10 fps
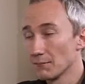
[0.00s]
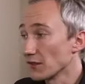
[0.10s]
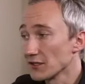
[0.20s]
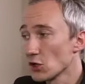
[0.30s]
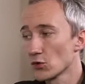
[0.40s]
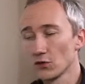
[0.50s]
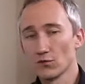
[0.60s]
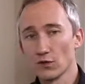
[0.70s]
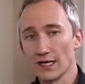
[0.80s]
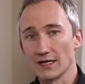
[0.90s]
but they don't
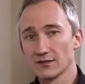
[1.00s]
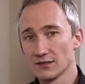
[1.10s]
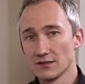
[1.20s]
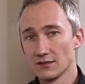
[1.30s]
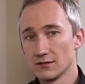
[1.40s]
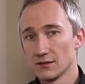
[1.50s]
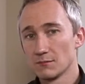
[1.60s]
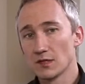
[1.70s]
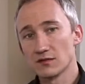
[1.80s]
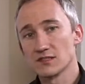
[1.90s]
conflict
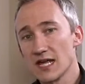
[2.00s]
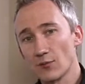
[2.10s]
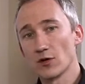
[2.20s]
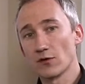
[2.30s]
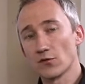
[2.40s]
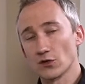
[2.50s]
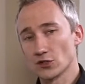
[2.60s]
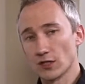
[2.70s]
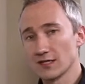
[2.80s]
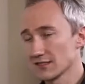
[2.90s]
because network
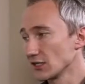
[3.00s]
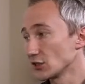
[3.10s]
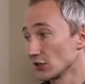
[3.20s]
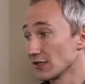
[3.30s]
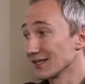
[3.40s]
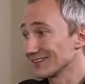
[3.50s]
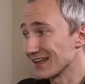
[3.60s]
virtualization